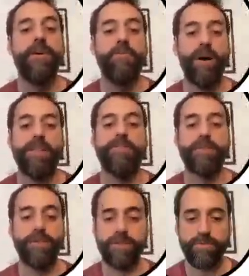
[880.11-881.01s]
but of
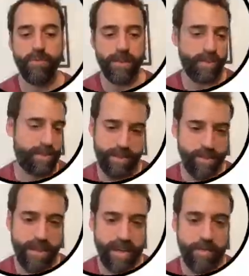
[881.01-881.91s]
course what
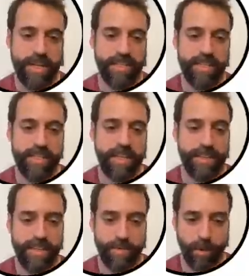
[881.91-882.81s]
you can imagine is
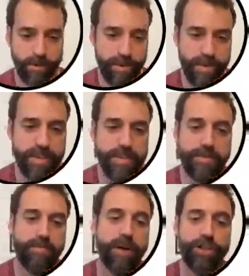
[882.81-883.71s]
that this process is
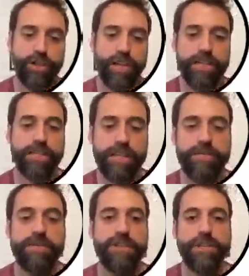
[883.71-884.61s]
much less
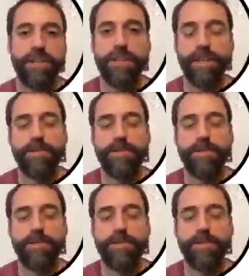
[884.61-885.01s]
efficient.